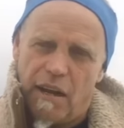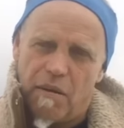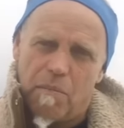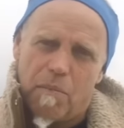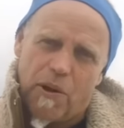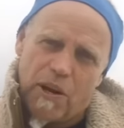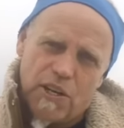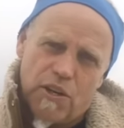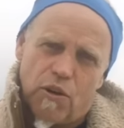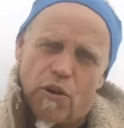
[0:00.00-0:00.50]
And
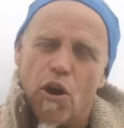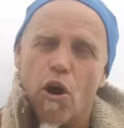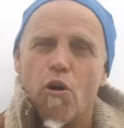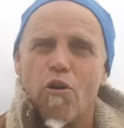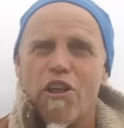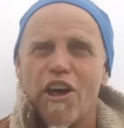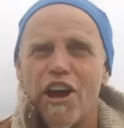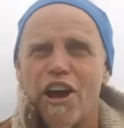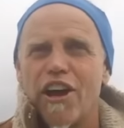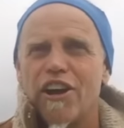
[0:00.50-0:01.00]
when you
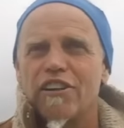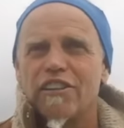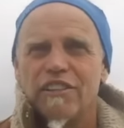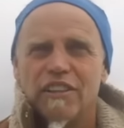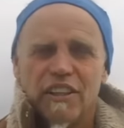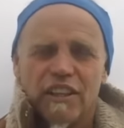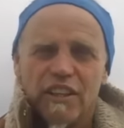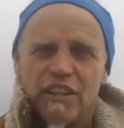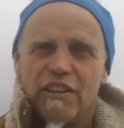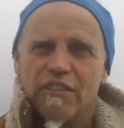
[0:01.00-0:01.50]
go there,
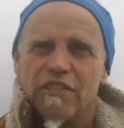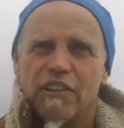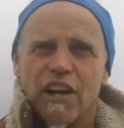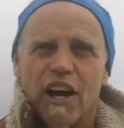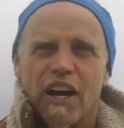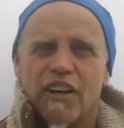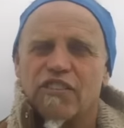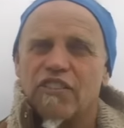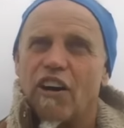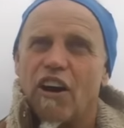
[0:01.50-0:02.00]
you've
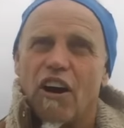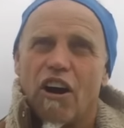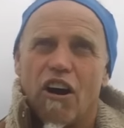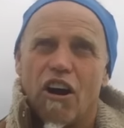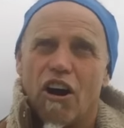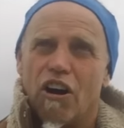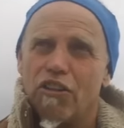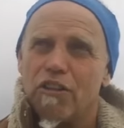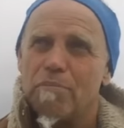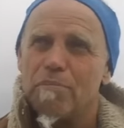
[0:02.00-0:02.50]
lost
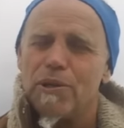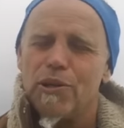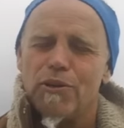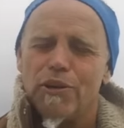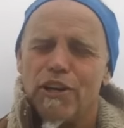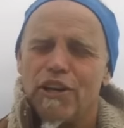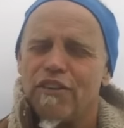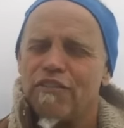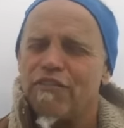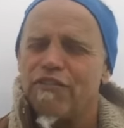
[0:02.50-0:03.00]
all the
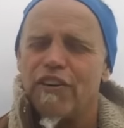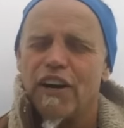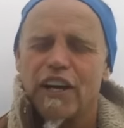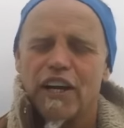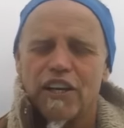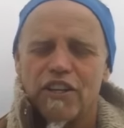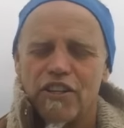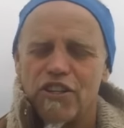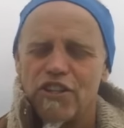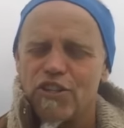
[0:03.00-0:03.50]
beauty and
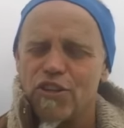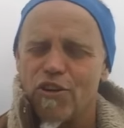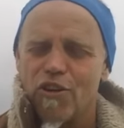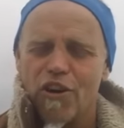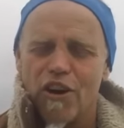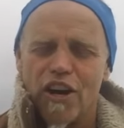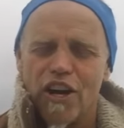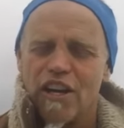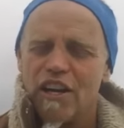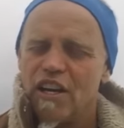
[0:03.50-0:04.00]
fucking
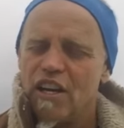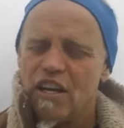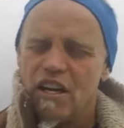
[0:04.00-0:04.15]
joy